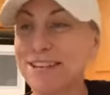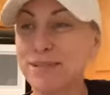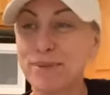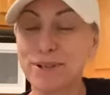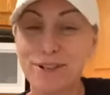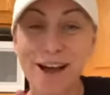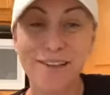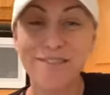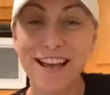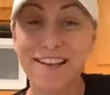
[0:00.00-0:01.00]
Facebook
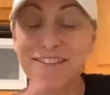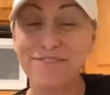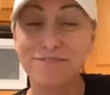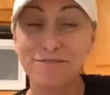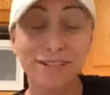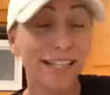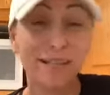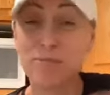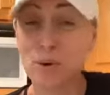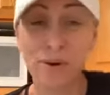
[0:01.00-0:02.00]
Lives have really
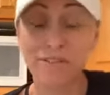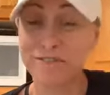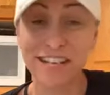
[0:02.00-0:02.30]
morphed